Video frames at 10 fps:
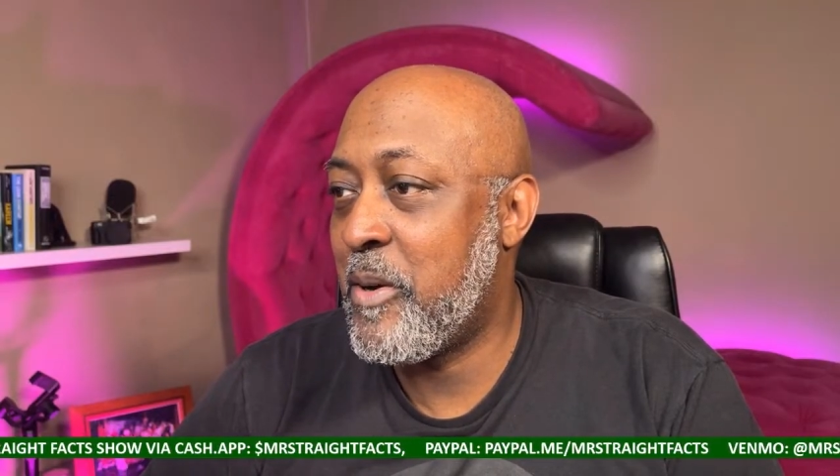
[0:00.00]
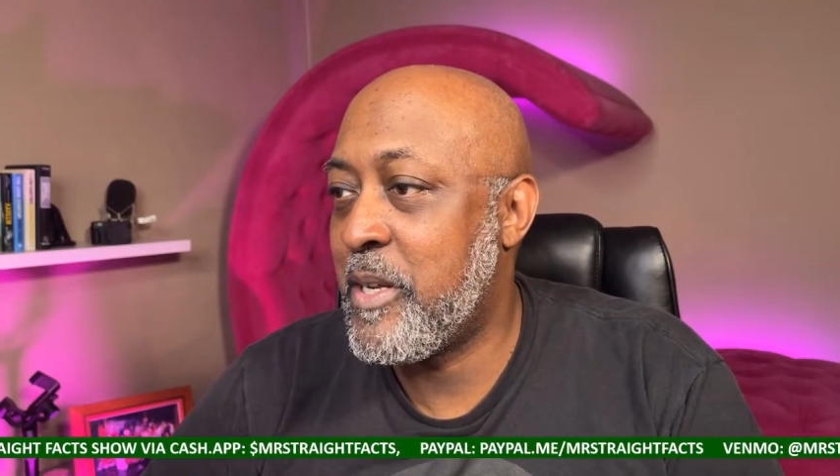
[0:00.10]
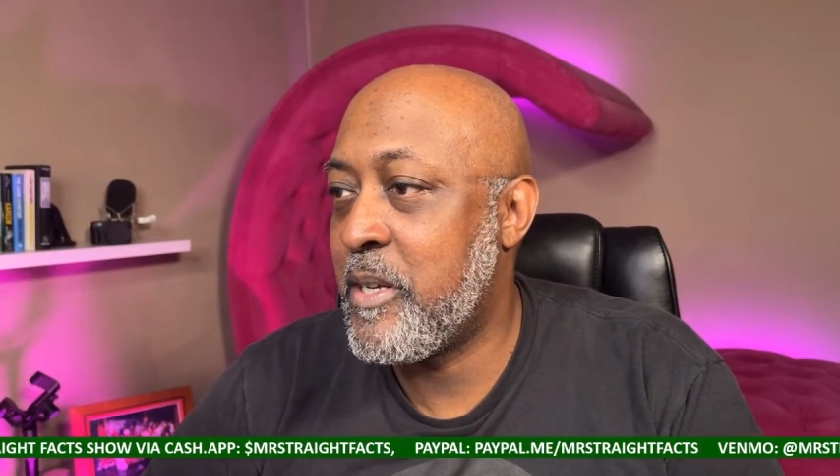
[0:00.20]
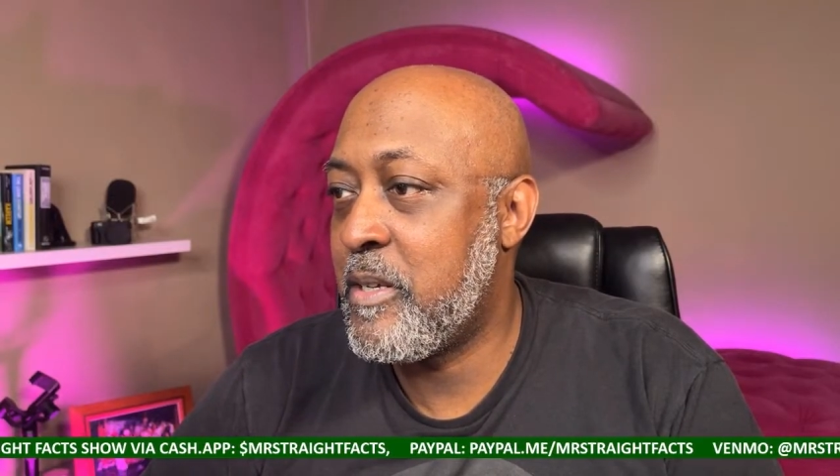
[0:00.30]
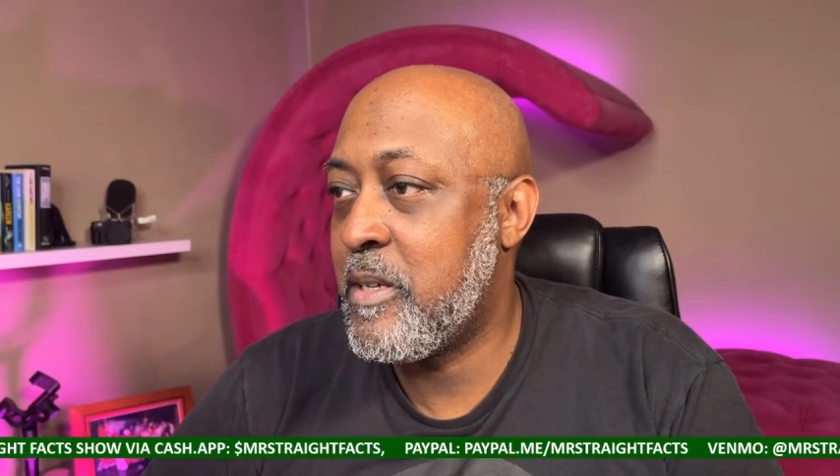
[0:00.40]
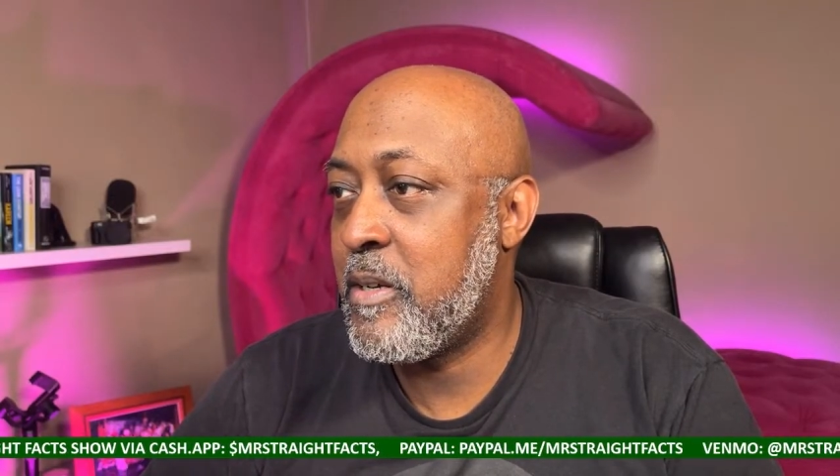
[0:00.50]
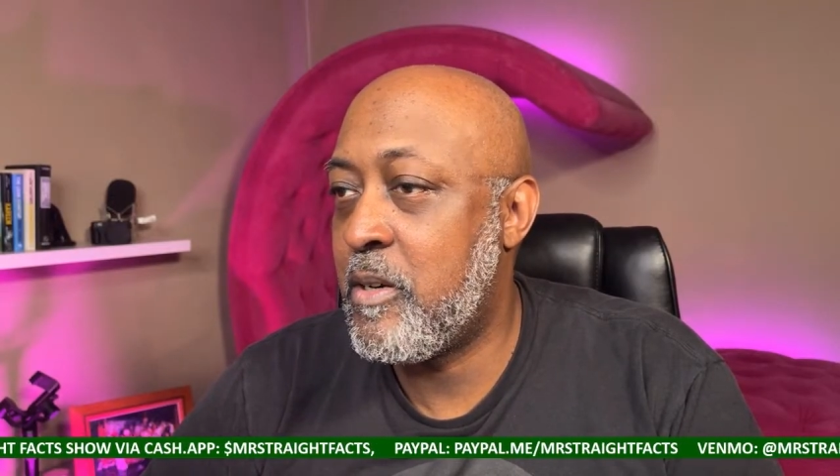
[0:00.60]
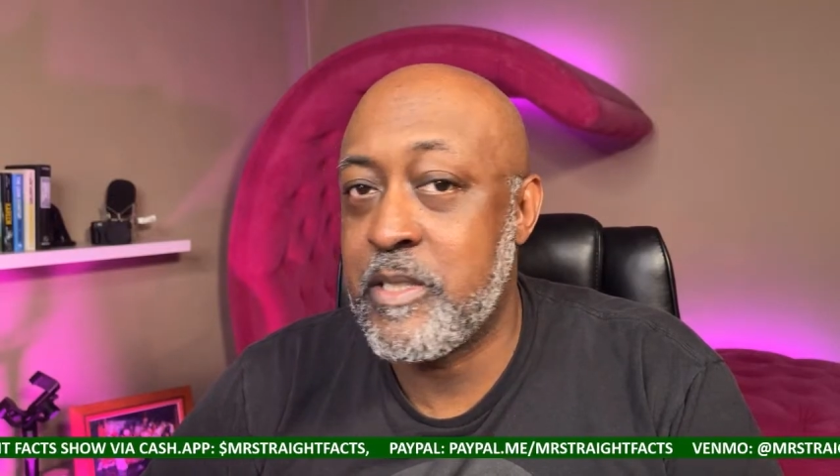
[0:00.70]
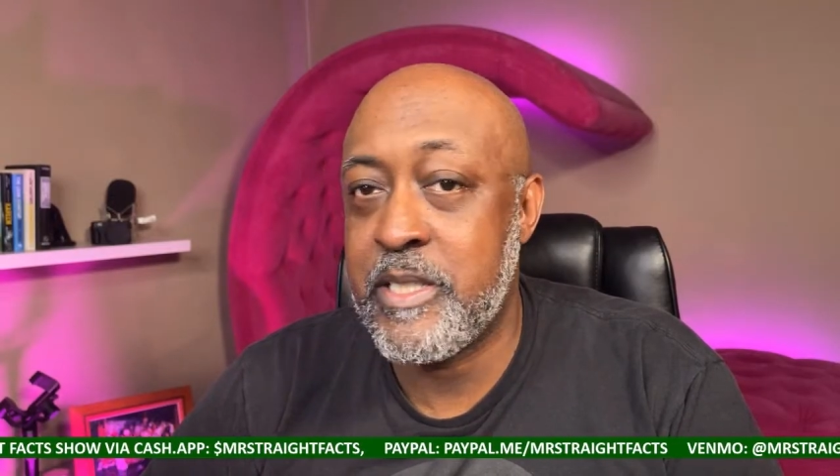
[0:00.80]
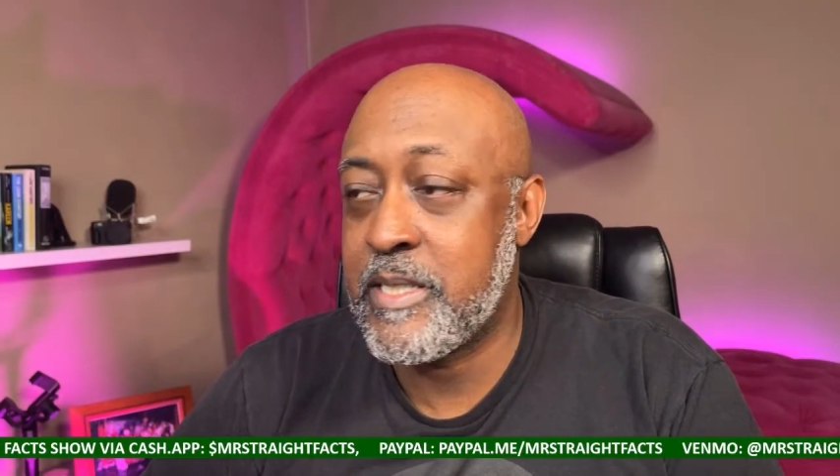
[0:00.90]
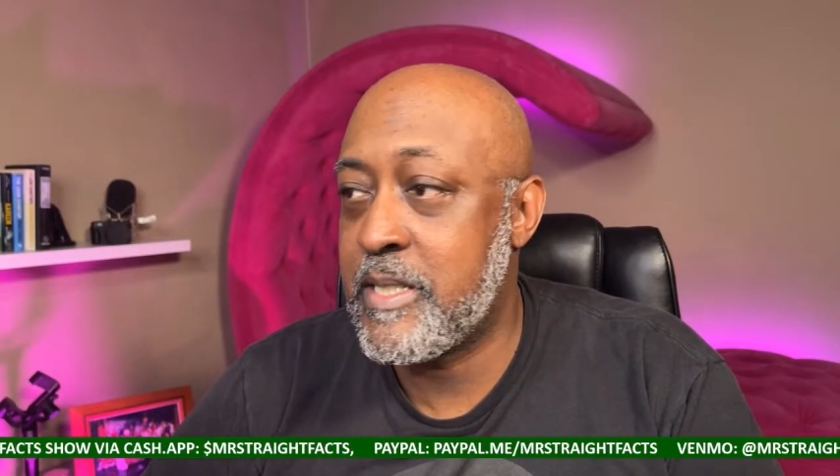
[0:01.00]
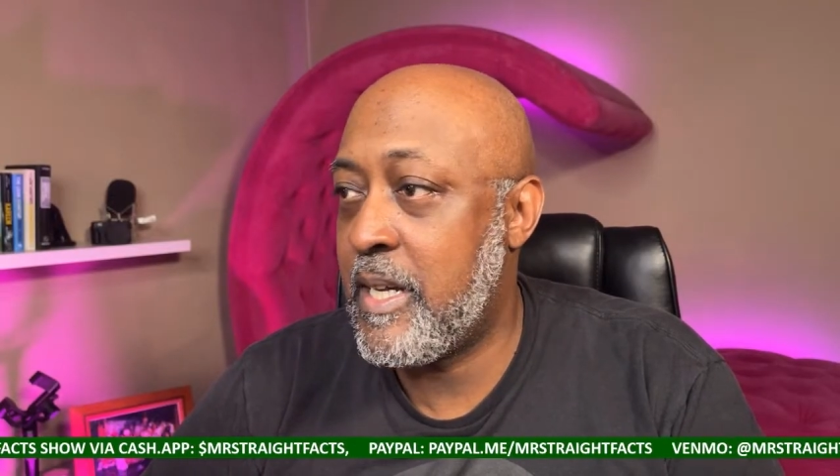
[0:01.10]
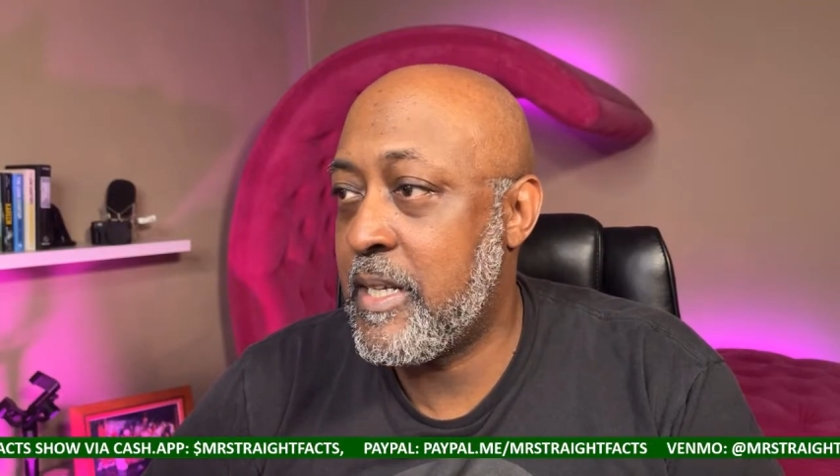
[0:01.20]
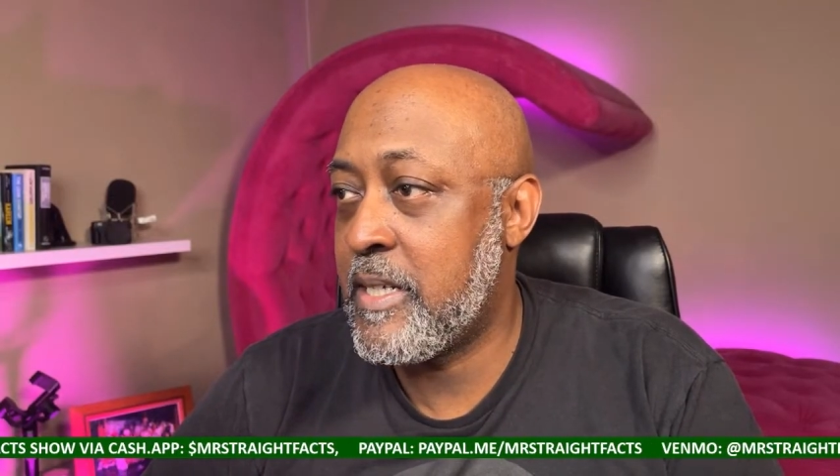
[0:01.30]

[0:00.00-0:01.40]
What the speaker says: here on TikTok.